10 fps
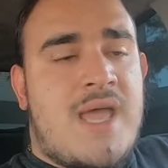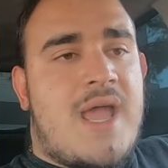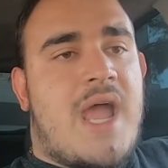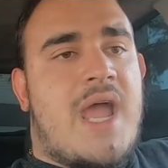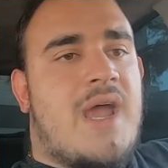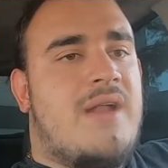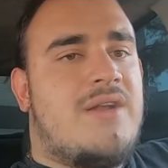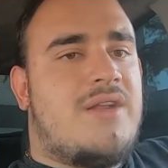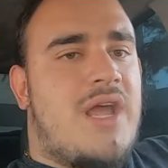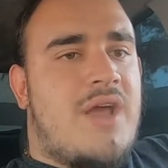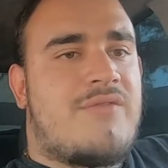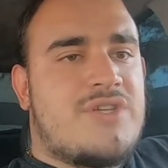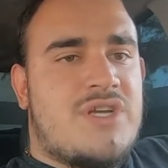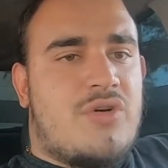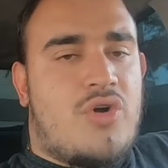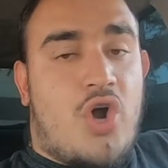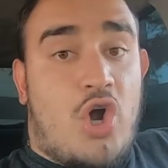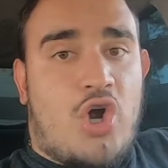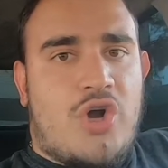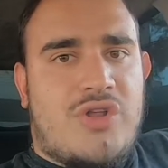and every single
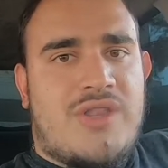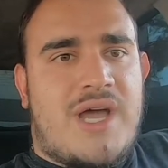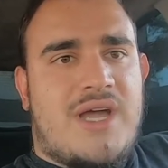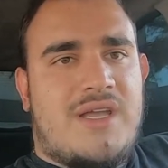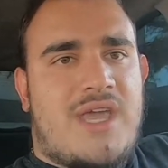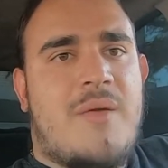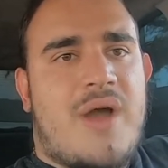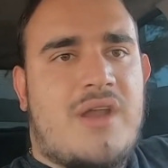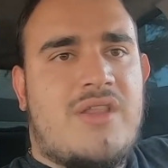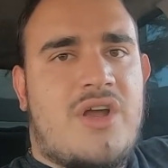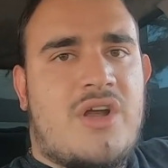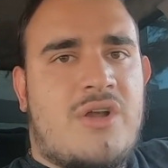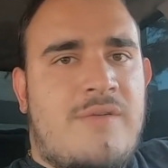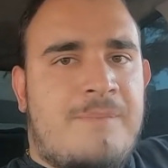car that came out of there